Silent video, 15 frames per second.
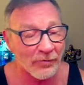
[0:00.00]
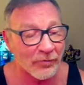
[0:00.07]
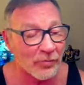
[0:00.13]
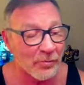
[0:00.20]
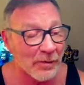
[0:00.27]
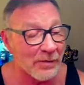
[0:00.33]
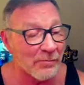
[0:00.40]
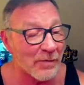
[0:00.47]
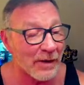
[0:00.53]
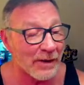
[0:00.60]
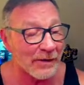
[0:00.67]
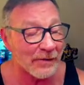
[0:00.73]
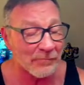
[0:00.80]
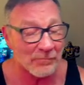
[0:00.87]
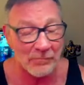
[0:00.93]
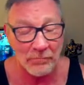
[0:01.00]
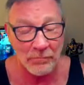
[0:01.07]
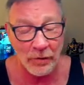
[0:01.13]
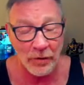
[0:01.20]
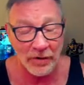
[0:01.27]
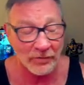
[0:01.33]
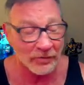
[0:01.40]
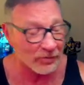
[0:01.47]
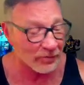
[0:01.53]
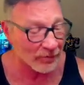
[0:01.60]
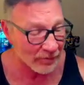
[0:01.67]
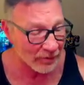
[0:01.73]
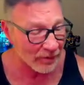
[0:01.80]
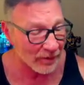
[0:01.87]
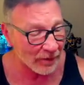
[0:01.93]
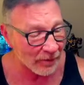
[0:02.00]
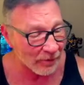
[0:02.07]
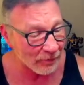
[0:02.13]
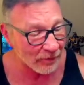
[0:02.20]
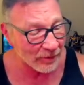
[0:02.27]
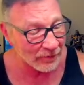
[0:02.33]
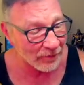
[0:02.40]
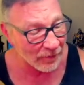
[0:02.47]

Speed Paint brush. I don't like